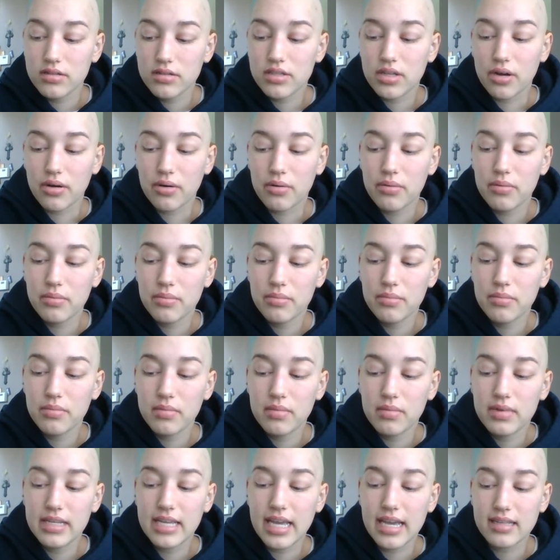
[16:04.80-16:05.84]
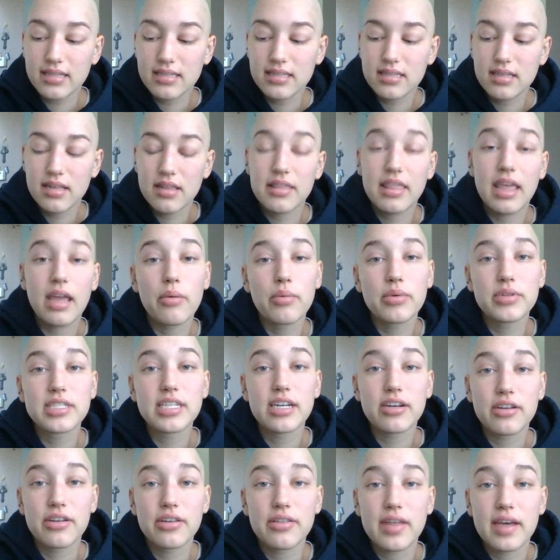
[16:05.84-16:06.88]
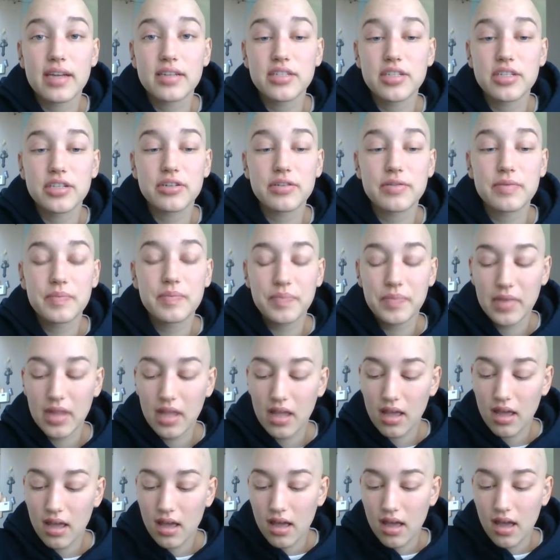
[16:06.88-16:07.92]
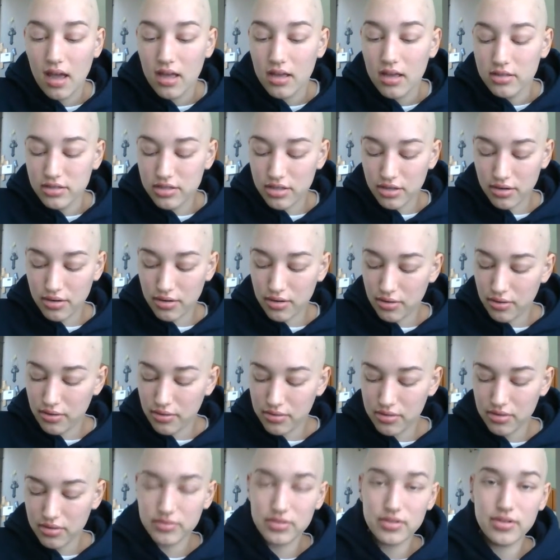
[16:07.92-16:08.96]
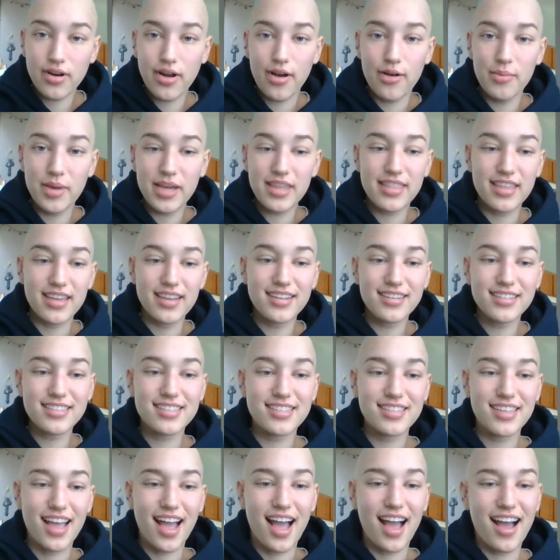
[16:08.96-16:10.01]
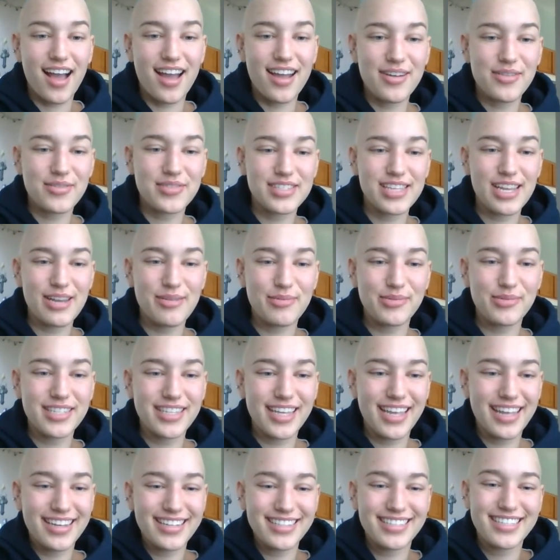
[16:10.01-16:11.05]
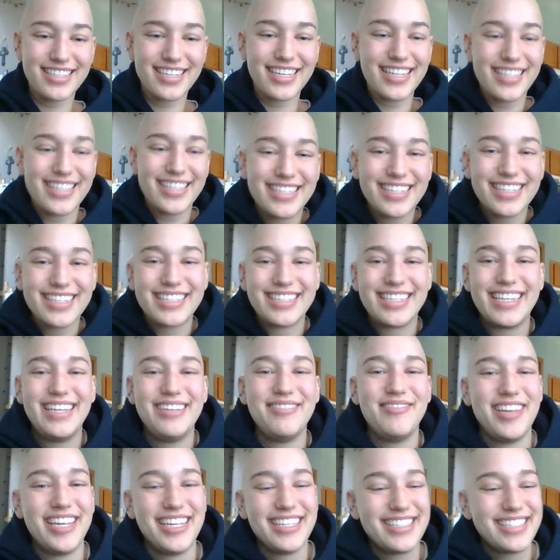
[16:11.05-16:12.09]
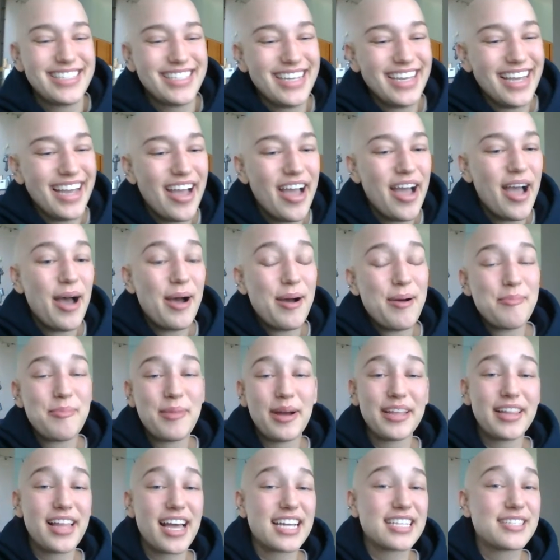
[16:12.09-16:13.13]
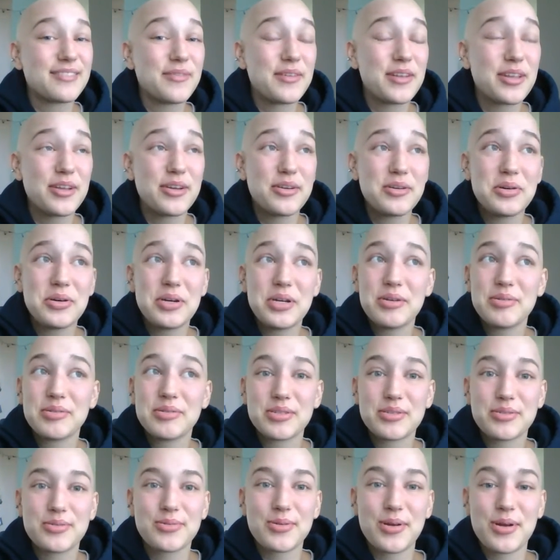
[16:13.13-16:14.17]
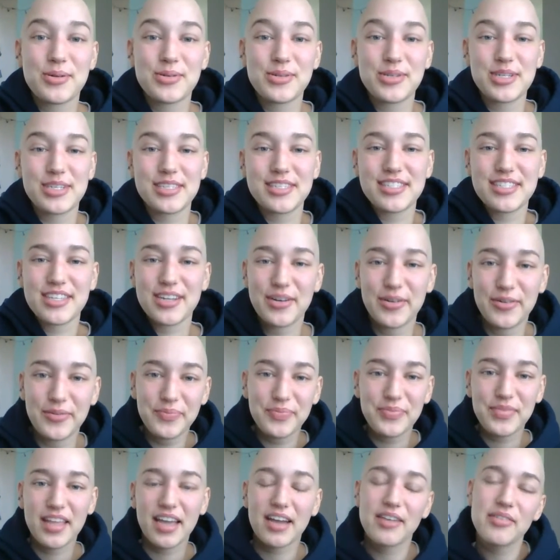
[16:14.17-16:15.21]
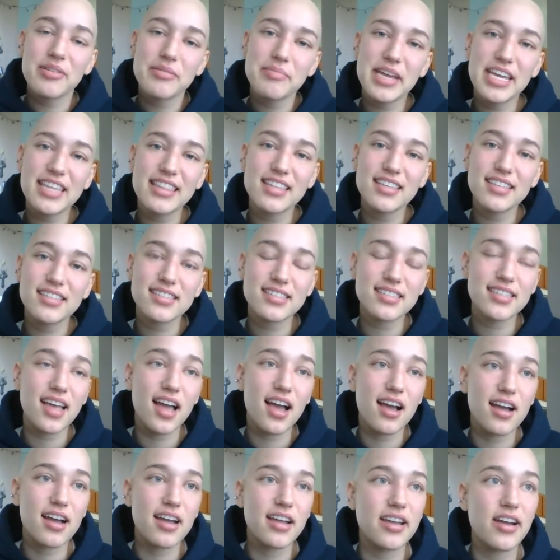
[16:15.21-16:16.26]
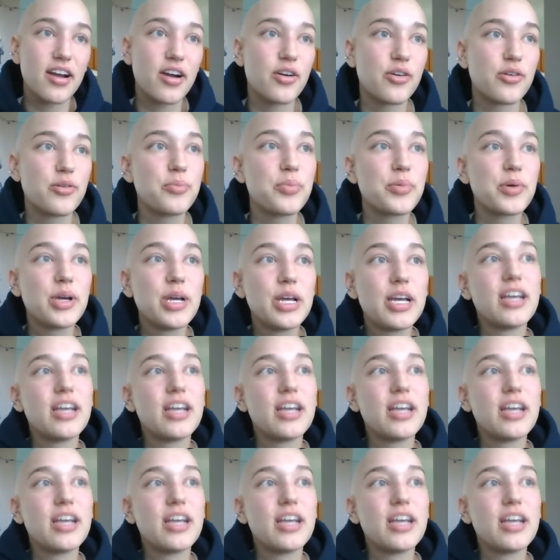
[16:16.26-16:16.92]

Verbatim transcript: So yes, they will tell you that too. So those are all my things. I was able to get it to 16 minutes. My last video, it was atrocious, so I remade this. I hope